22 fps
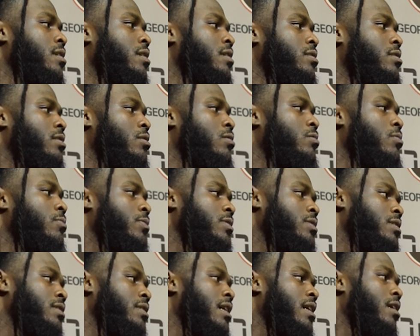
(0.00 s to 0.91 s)
So we
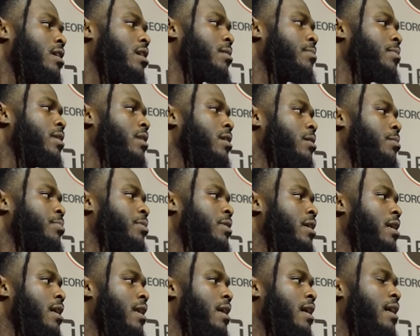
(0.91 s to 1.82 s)
just got to come in and compete
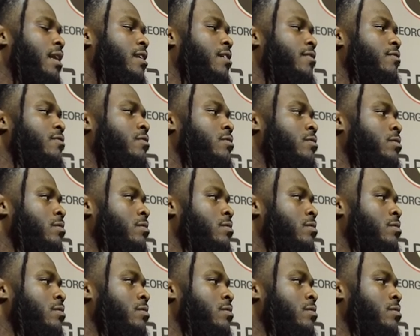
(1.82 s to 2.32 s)
at a high level.